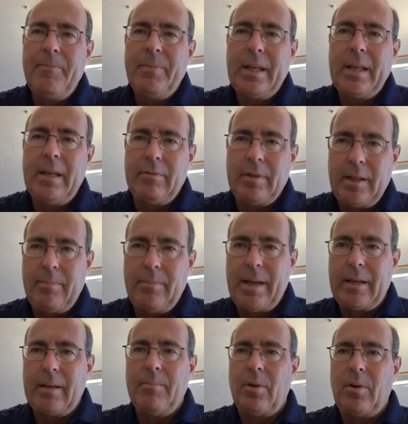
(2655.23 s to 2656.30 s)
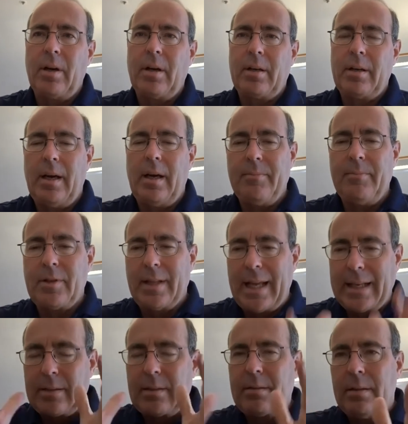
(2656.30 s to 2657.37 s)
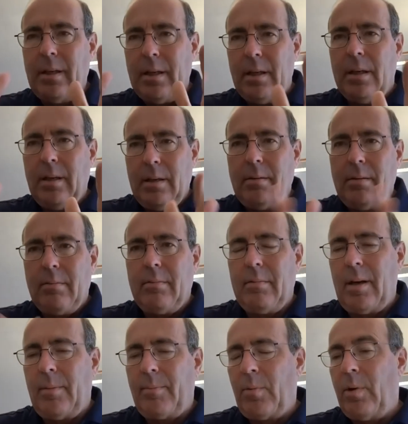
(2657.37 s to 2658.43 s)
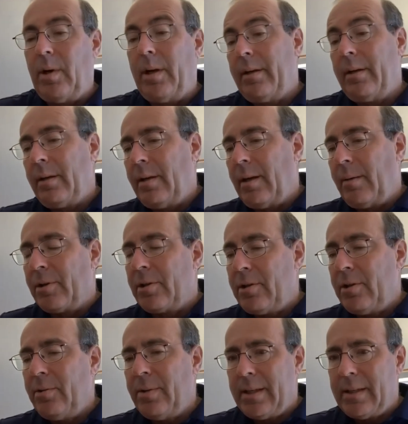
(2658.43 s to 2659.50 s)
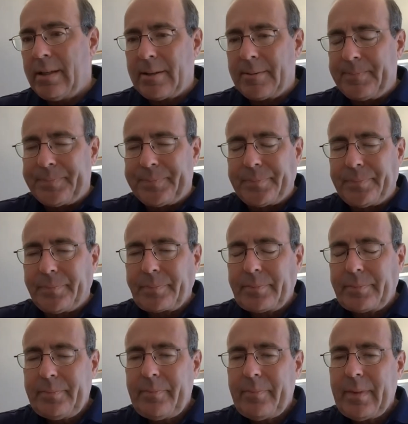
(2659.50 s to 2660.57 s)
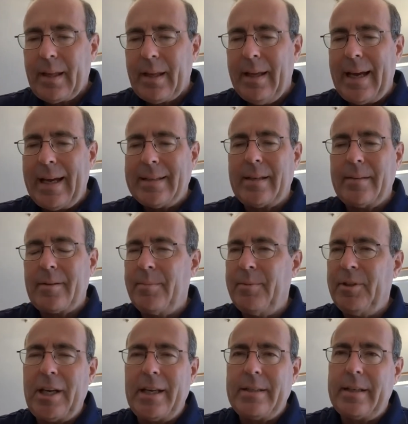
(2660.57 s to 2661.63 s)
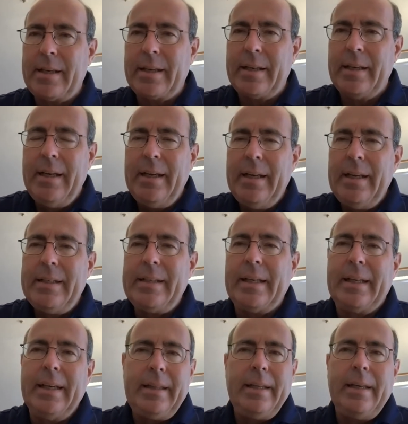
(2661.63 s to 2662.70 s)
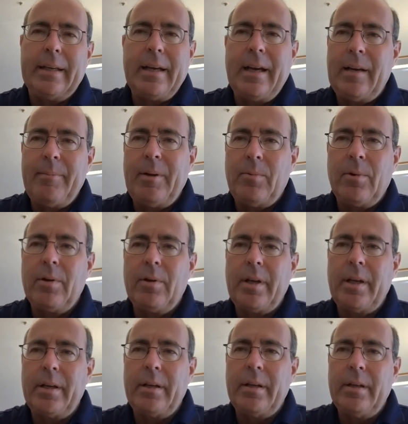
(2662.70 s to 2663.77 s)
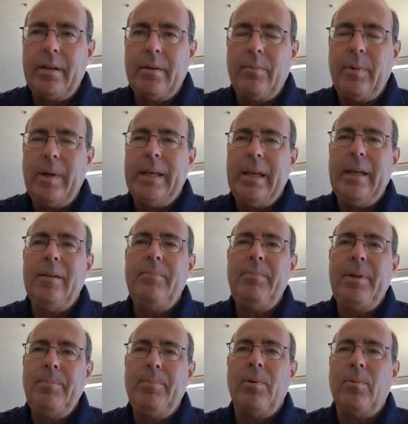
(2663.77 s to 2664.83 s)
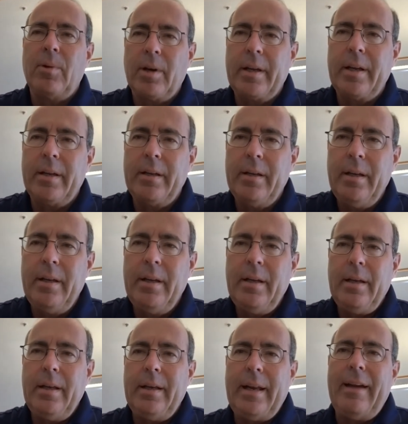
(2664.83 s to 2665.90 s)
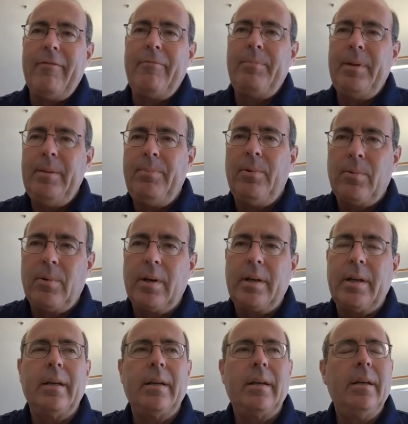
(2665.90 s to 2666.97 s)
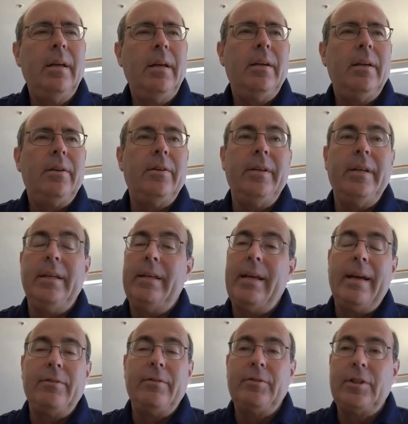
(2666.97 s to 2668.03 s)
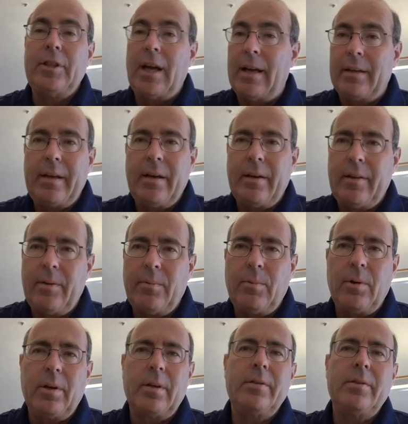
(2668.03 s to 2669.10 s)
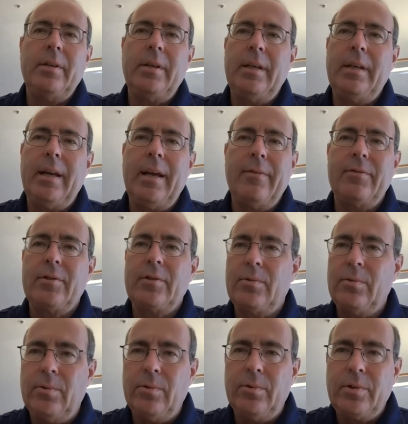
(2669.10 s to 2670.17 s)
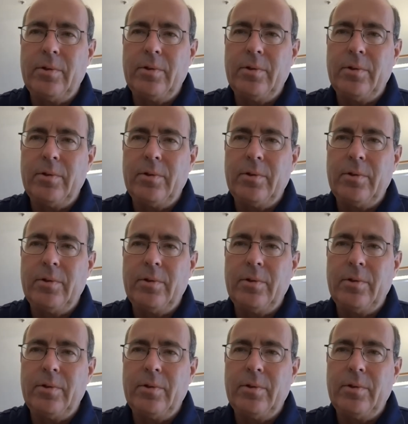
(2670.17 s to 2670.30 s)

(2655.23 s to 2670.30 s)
can really make a mark. Um, so that's number one. Number two is, as I'm suggesting, to get the economy working, we need people working. And to have people working, you need to have childcare that works. You need to have schools